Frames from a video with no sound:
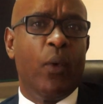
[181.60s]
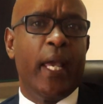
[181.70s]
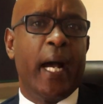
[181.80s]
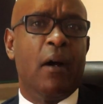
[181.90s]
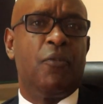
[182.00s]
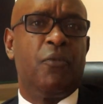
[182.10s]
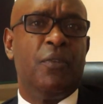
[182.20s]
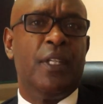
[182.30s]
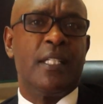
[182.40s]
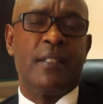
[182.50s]
we have
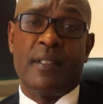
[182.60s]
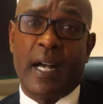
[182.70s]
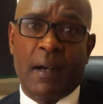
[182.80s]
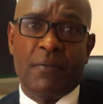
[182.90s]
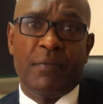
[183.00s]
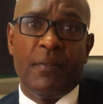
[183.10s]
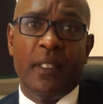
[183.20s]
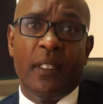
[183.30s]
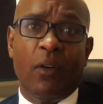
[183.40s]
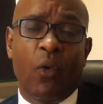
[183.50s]
the staff
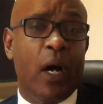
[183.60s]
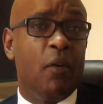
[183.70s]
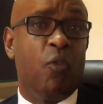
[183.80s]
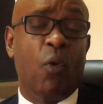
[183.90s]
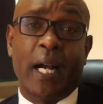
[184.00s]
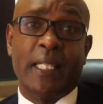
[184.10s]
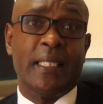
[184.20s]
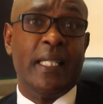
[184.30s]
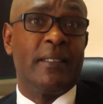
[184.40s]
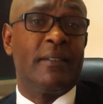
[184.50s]
who have
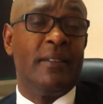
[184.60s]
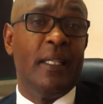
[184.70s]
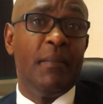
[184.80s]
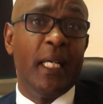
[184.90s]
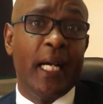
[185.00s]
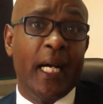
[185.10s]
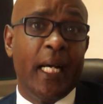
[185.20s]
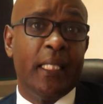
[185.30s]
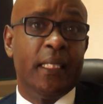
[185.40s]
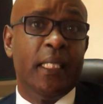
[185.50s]
worked extremely
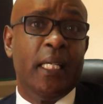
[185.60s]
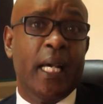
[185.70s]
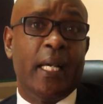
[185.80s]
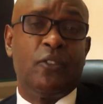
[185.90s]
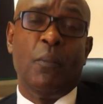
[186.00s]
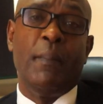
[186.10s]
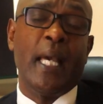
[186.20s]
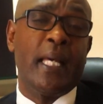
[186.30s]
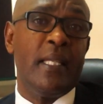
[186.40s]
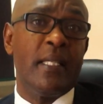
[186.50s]
hard to
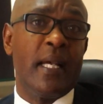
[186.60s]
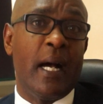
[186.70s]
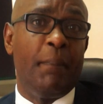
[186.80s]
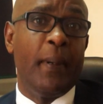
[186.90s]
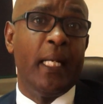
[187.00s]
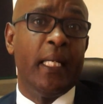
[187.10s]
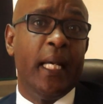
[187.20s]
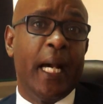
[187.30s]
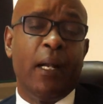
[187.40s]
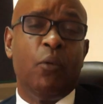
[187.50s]
make this happen,
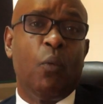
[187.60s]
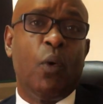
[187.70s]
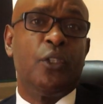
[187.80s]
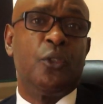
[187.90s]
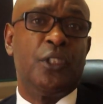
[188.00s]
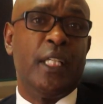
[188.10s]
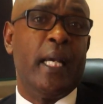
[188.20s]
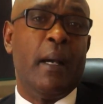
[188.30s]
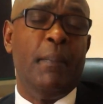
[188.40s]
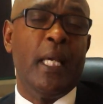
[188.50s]
and we want to
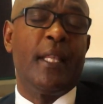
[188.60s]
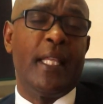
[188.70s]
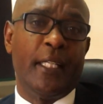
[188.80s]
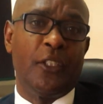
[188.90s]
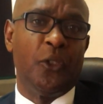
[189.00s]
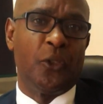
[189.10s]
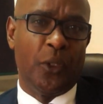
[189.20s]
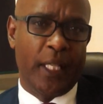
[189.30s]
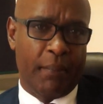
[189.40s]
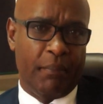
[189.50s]
say a big thank you
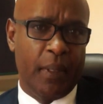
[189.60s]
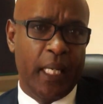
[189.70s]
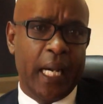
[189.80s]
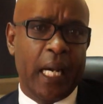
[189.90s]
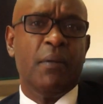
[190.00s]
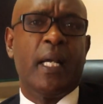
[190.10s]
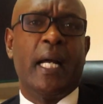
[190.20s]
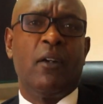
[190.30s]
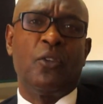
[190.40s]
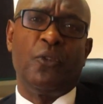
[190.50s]
to them. And we
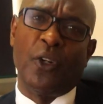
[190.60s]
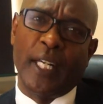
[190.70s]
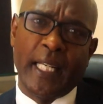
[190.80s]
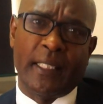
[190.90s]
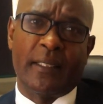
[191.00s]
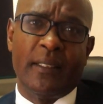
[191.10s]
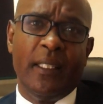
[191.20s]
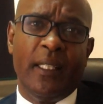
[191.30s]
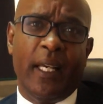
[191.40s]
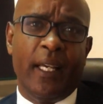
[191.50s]
cannot forget
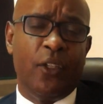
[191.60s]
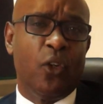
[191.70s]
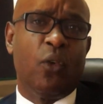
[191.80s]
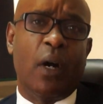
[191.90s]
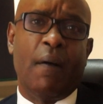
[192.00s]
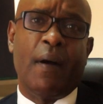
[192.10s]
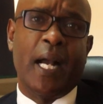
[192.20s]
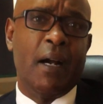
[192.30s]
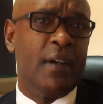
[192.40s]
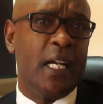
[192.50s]

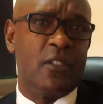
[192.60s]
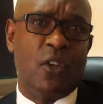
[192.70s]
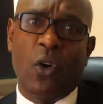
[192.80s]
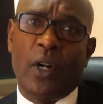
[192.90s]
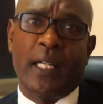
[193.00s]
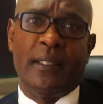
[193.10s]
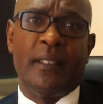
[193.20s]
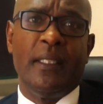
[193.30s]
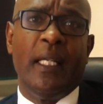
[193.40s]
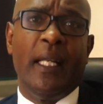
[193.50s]
our governance organ,
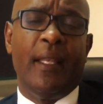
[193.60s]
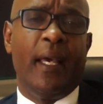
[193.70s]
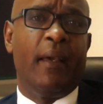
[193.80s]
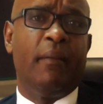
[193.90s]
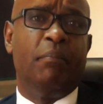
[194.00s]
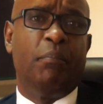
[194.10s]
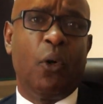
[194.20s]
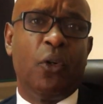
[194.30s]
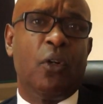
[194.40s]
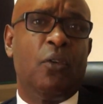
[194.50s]
the
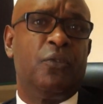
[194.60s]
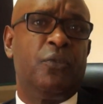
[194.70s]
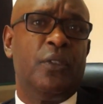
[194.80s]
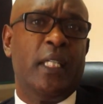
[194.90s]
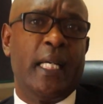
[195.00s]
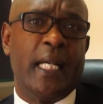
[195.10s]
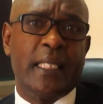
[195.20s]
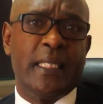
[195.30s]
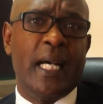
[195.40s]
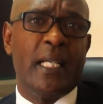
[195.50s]
board of
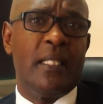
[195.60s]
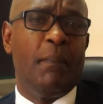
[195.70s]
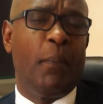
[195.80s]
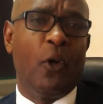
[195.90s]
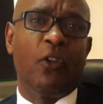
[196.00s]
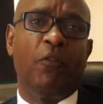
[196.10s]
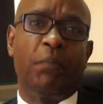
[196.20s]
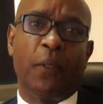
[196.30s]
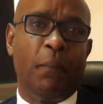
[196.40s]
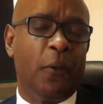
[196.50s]
directors, the board
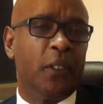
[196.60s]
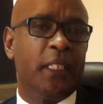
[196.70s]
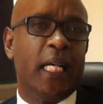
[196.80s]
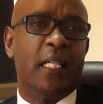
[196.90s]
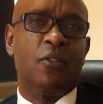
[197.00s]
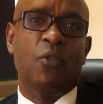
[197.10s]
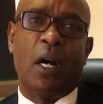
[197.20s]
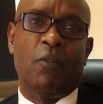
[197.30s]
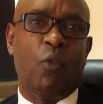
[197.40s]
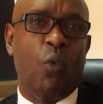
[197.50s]
of promoters who
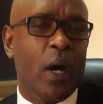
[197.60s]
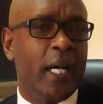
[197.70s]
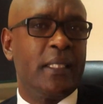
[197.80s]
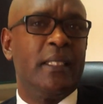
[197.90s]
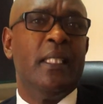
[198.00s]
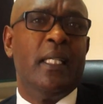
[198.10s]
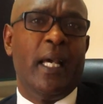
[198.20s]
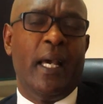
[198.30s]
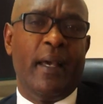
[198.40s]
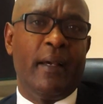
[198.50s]
have worked
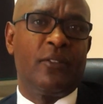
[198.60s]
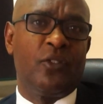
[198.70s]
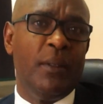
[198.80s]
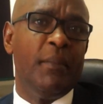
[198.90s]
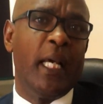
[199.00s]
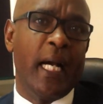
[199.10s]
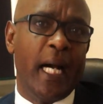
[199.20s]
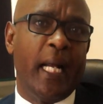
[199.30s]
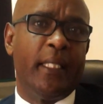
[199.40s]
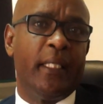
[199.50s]
extremely
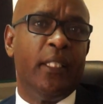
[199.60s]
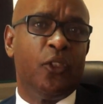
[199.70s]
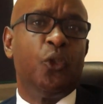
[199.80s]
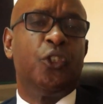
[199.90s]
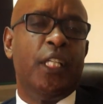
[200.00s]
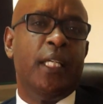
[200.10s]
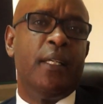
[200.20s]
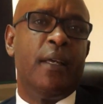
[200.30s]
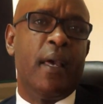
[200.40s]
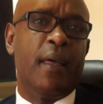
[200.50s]
hard to
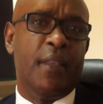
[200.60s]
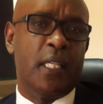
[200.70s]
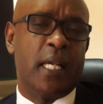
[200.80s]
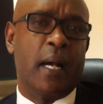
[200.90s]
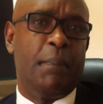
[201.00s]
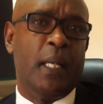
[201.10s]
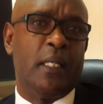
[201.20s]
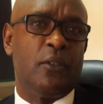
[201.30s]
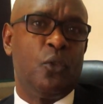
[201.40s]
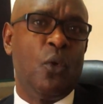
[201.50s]
see this happen.
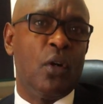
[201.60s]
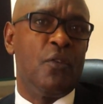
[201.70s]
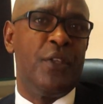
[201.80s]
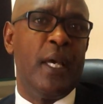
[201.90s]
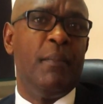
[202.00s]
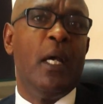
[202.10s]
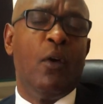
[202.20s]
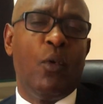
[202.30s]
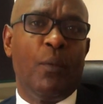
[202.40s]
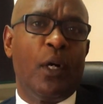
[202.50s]
And to all of them,
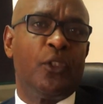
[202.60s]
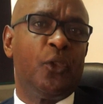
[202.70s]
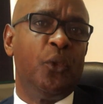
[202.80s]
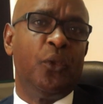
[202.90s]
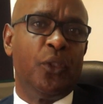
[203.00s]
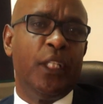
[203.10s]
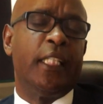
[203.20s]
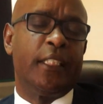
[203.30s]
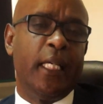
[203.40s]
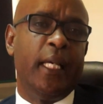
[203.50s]
we want to
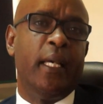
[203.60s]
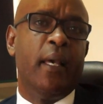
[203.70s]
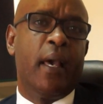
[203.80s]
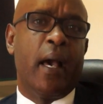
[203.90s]
really say